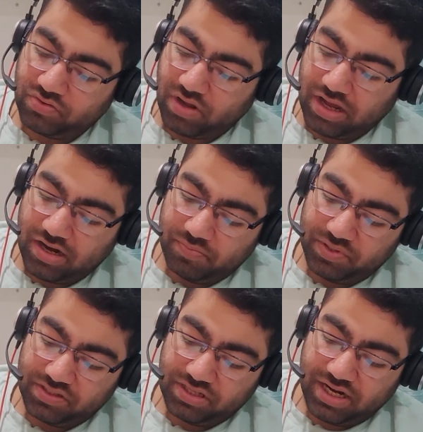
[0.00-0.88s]
So
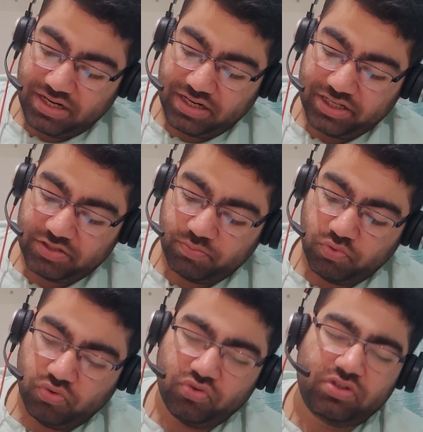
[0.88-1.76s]
RPC and REST,
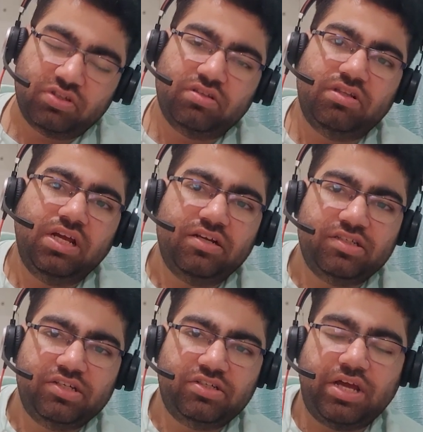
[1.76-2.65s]
both they are
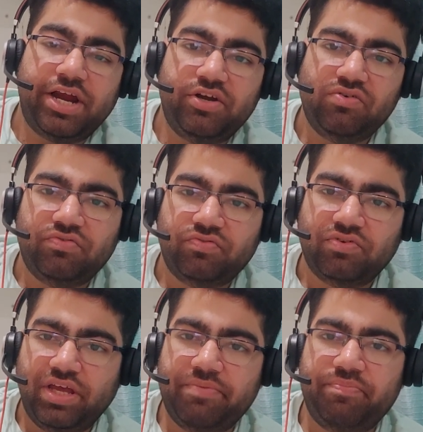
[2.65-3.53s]
just kind
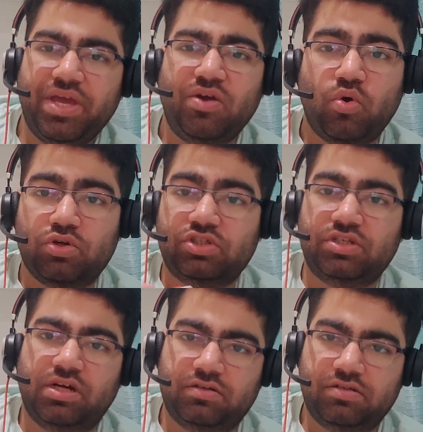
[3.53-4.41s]
of API
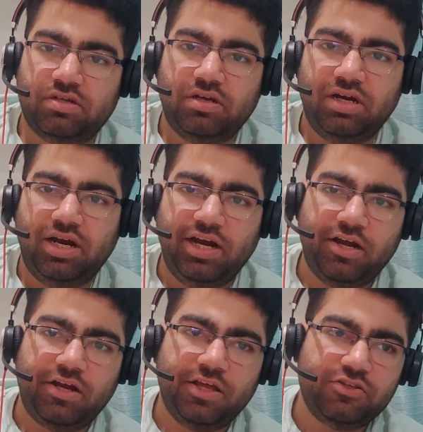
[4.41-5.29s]
constructs.
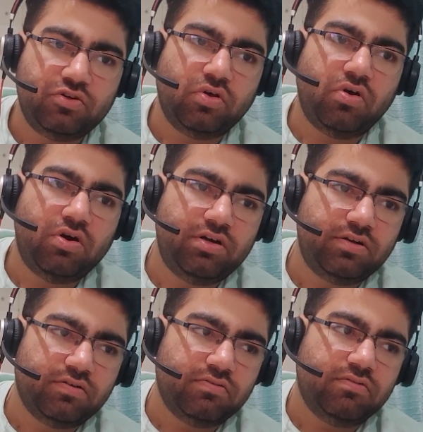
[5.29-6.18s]
It is
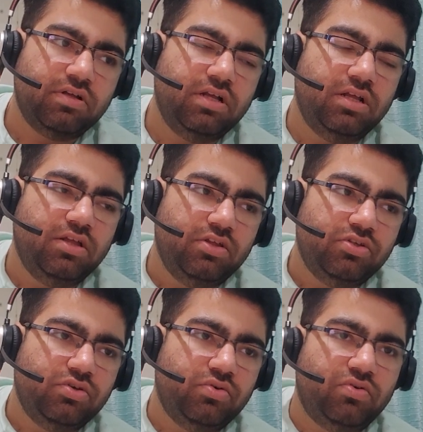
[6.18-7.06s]
not,
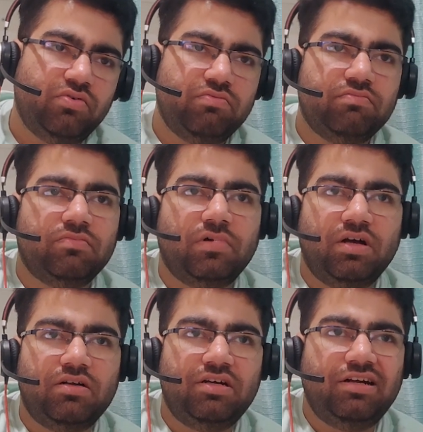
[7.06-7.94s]
you know,
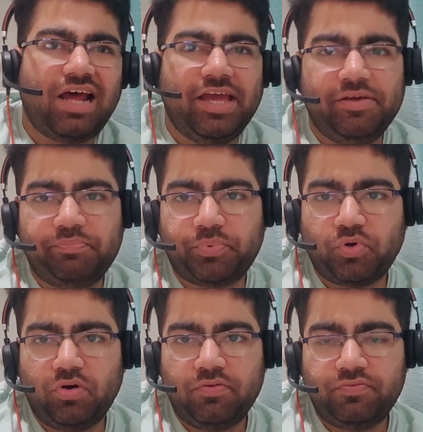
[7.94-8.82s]
a type
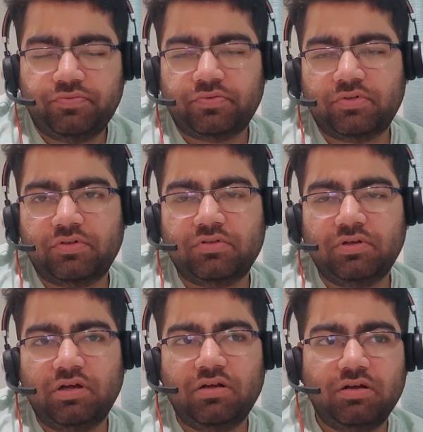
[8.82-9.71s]
of
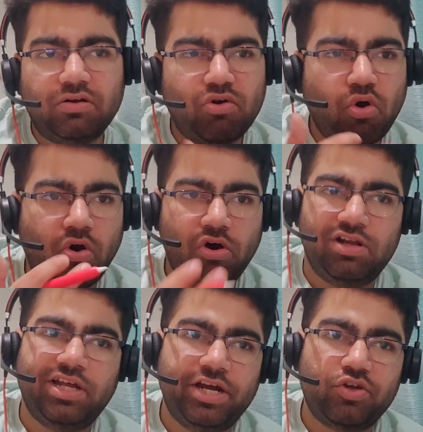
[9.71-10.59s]
a call
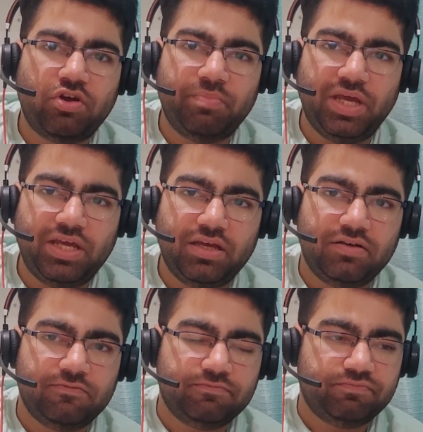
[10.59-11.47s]
that you are
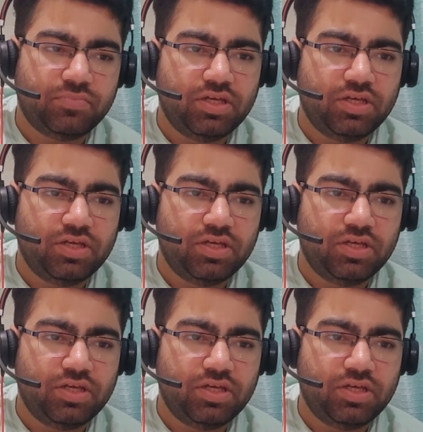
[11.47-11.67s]
making.